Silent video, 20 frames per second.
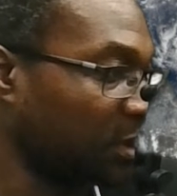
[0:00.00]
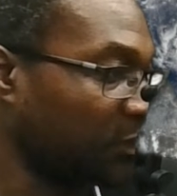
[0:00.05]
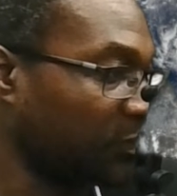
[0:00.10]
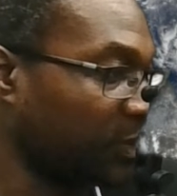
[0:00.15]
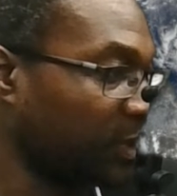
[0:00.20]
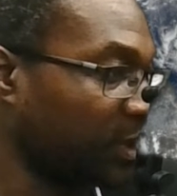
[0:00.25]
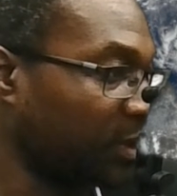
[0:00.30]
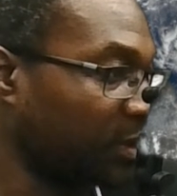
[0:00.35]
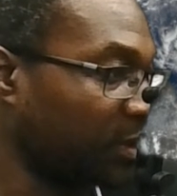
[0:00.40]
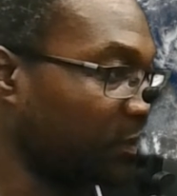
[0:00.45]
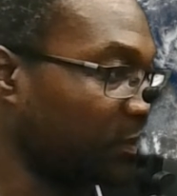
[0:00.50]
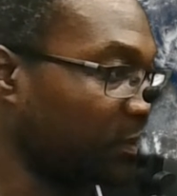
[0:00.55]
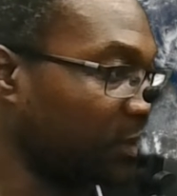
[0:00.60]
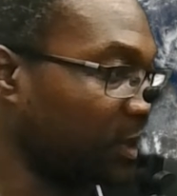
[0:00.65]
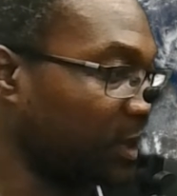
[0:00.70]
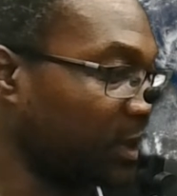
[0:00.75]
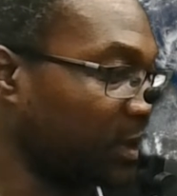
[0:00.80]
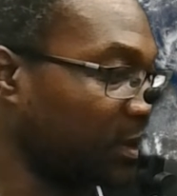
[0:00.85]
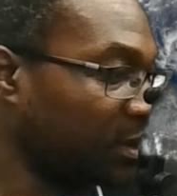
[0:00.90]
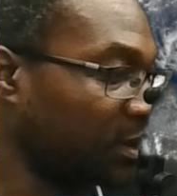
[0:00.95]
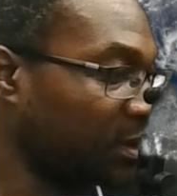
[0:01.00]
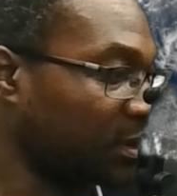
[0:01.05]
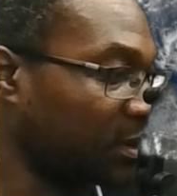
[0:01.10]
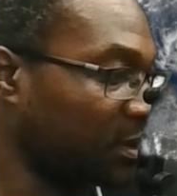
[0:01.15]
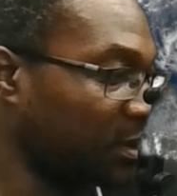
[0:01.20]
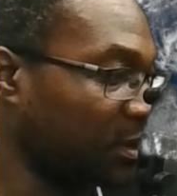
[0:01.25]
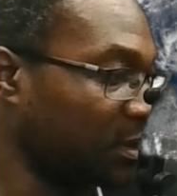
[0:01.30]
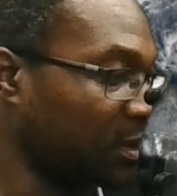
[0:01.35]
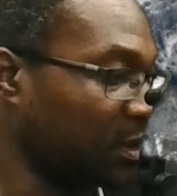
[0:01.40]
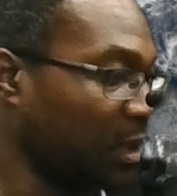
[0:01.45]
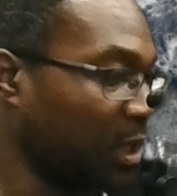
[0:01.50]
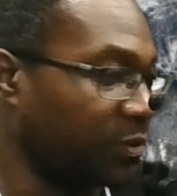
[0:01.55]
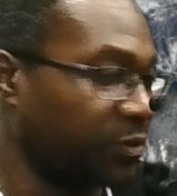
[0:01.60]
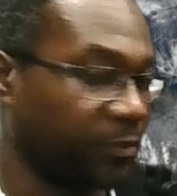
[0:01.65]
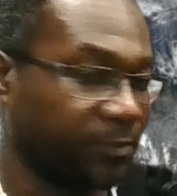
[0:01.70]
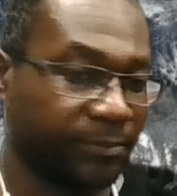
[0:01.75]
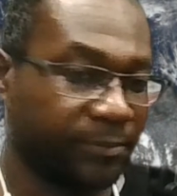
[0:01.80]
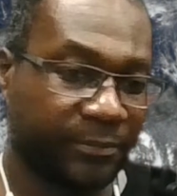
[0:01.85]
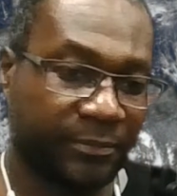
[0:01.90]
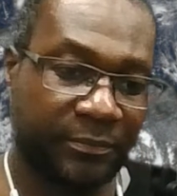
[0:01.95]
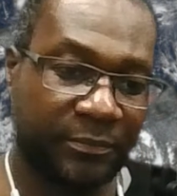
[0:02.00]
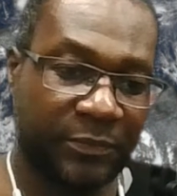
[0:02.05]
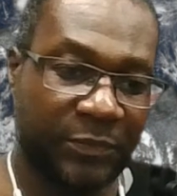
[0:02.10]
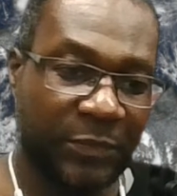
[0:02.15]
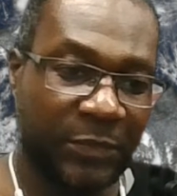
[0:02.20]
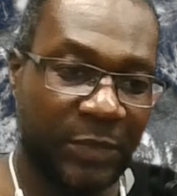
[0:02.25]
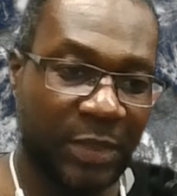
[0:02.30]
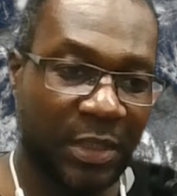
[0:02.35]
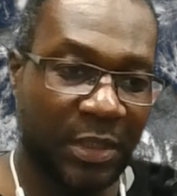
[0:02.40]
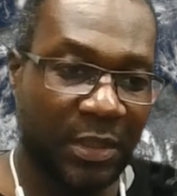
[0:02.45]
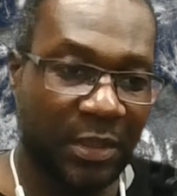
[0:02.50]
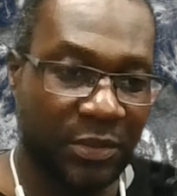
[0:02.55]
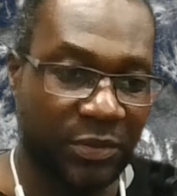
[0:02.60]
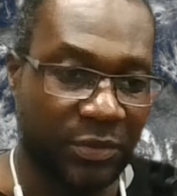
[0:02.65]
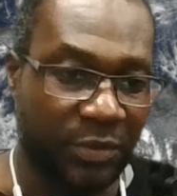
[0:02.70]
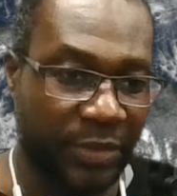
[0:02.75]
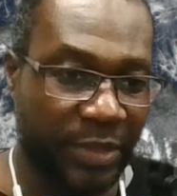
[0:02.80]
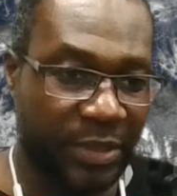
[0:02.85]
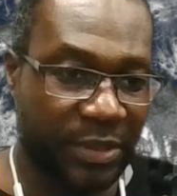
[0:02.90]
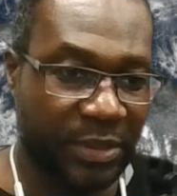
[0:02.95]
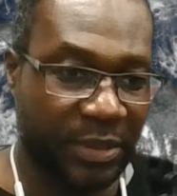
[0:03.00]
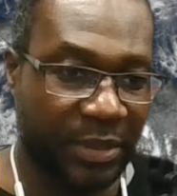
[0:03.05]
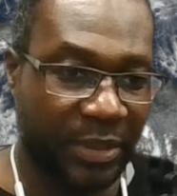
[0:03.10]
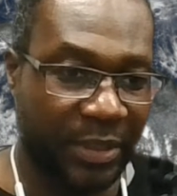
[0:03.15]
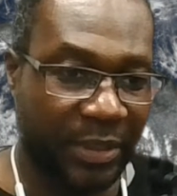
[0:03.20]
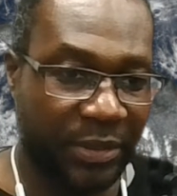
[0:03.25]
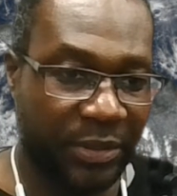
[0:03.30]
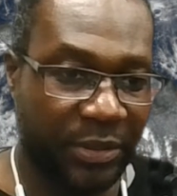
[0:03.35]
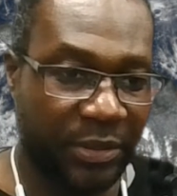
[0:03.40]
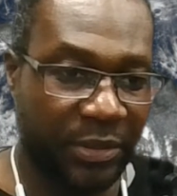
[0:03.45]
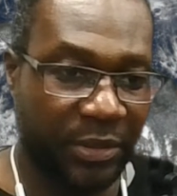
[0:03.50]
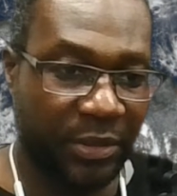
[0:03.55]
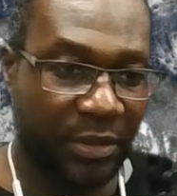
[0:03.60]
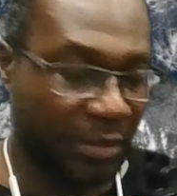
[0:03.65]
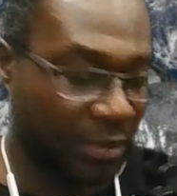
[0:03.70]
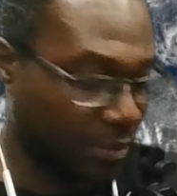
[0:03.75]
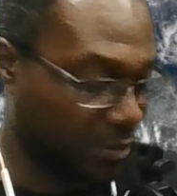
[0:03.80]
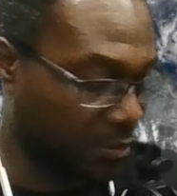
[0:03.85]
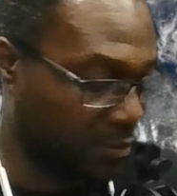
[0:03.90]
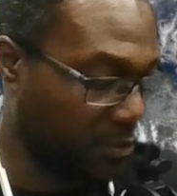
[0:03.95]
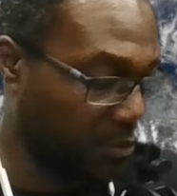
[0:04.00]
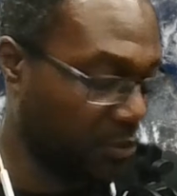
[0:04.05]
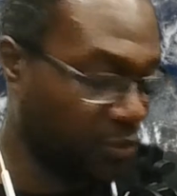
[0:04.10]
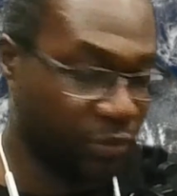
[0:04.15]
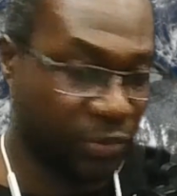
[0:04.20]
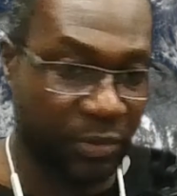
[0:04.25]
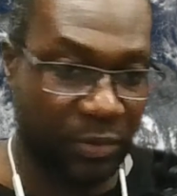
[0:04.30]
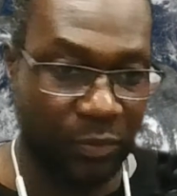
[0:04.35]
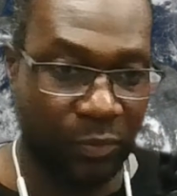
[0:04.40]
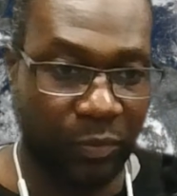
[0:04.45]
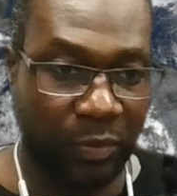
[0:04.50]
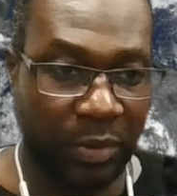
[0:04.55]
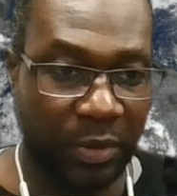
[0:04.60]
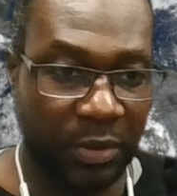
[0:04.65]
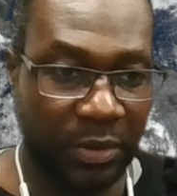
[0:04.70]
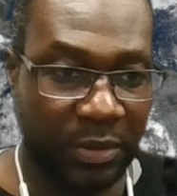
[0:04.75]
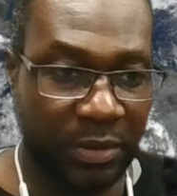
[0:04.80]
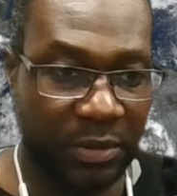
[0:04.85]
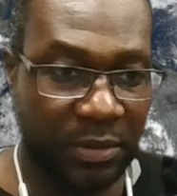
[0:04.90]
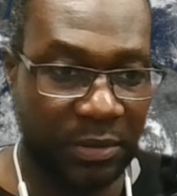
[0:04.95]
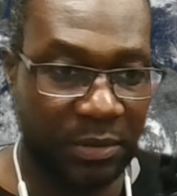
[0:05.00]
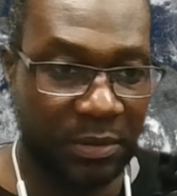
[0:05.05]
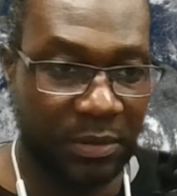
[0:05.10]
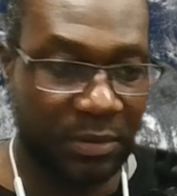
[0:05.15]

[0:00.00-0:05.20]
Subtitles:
Generate new link. Awesome. So this link here should work.